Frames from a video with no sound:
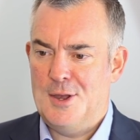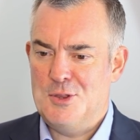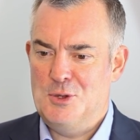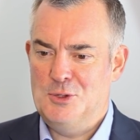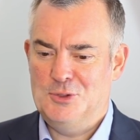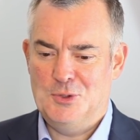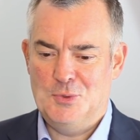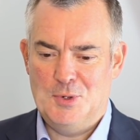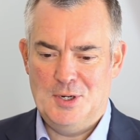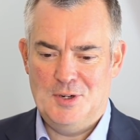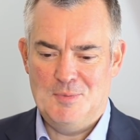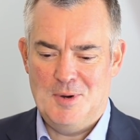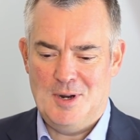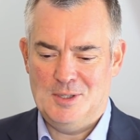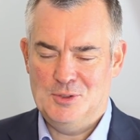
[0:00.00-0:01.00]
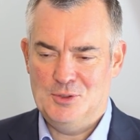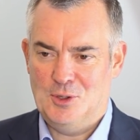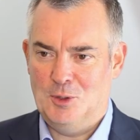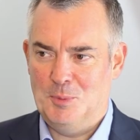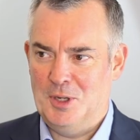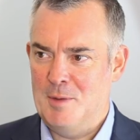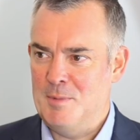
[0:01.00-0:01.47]
using the word of Martin
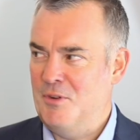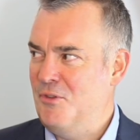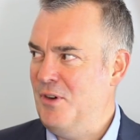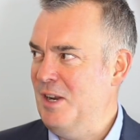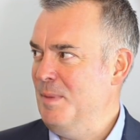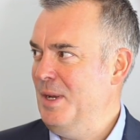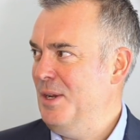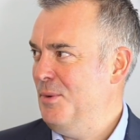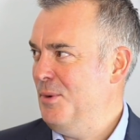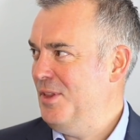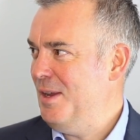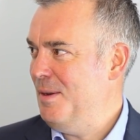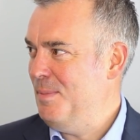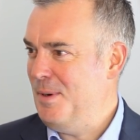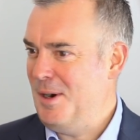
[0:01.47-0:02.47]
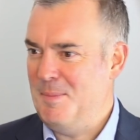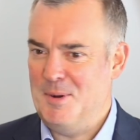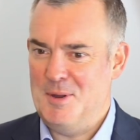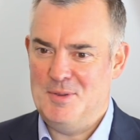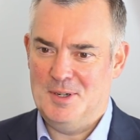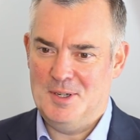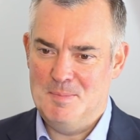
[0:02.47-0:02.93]
Sorrell, become a frenemy, where they are
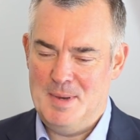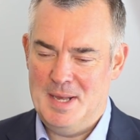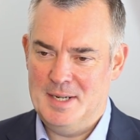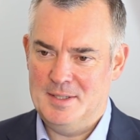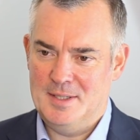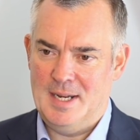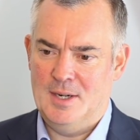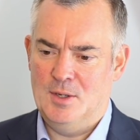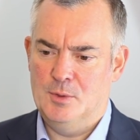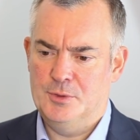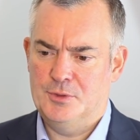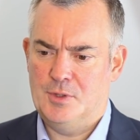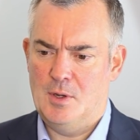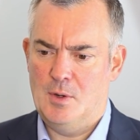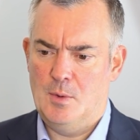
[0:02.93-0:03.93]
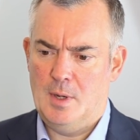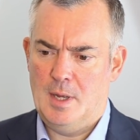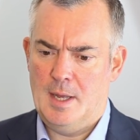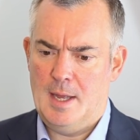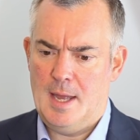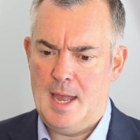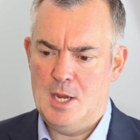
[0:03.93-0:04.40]
both a competitor and also
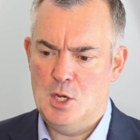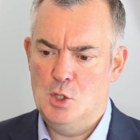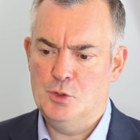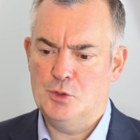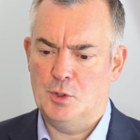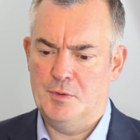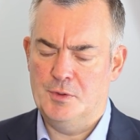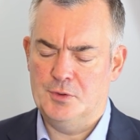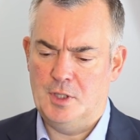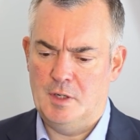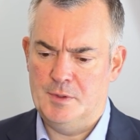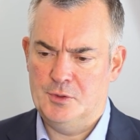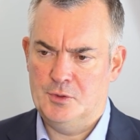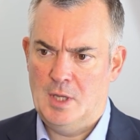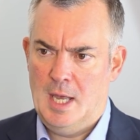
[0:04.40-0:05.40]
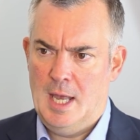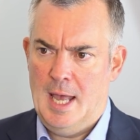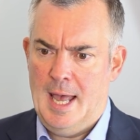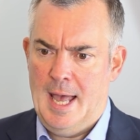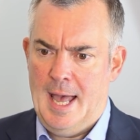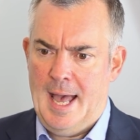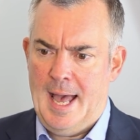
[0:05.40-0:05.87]
a user of the service?
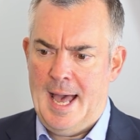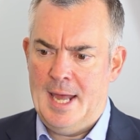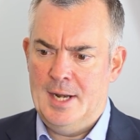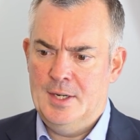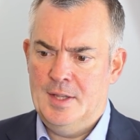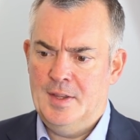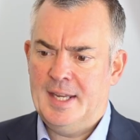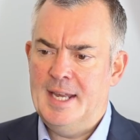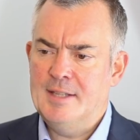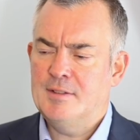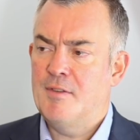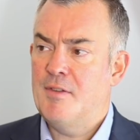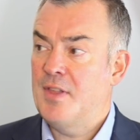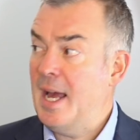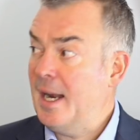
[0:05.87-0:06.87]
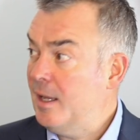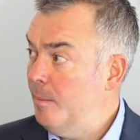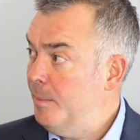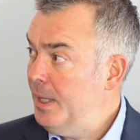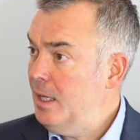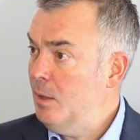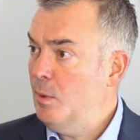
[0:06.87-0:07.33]
And in the case of that
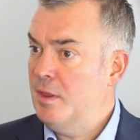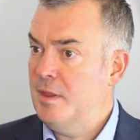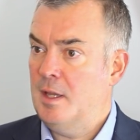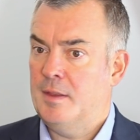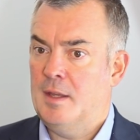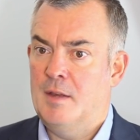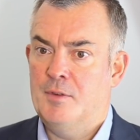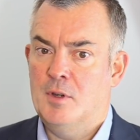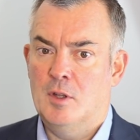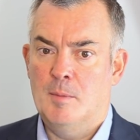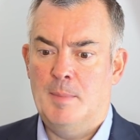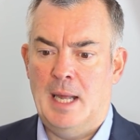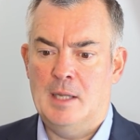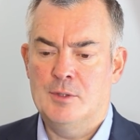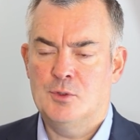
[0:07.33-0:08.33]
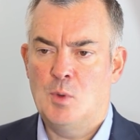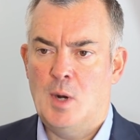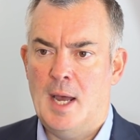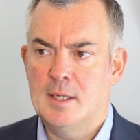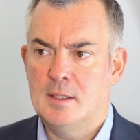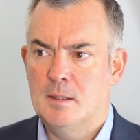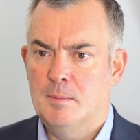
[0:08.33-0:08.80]
company, we think they have got the balance
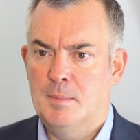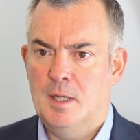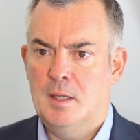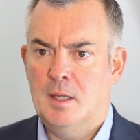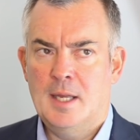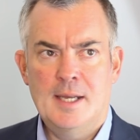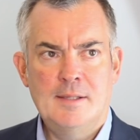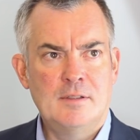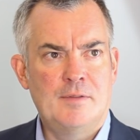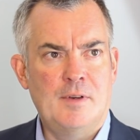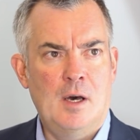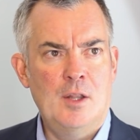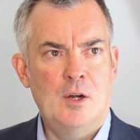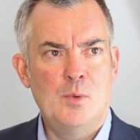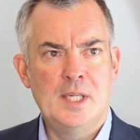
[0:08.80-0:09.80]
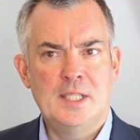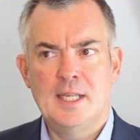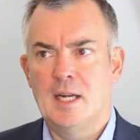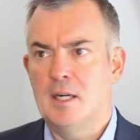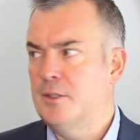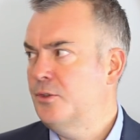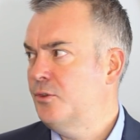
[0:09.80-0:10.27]
right. But in the case of other
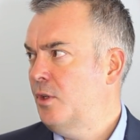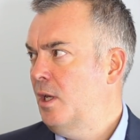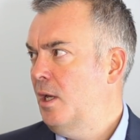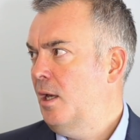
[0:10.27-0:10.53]
retailers,